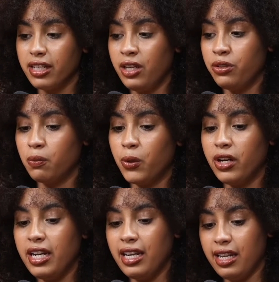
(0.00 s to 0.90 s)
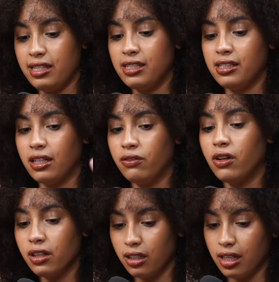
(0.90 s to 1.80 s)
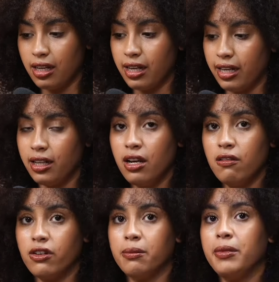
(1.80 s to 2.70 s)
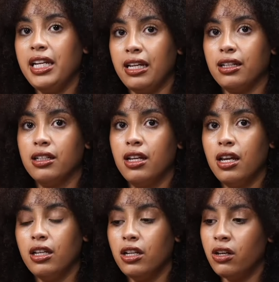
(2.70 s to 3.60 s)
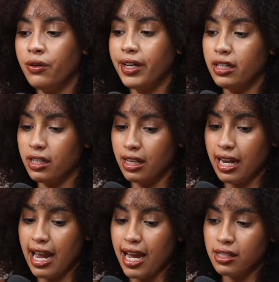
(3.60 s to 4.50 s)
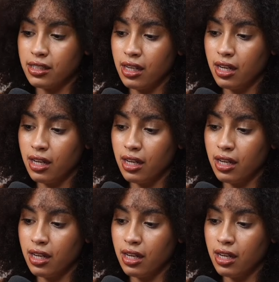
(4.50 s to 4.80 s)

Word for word: Like he was putting his self on the line for me, you know, and as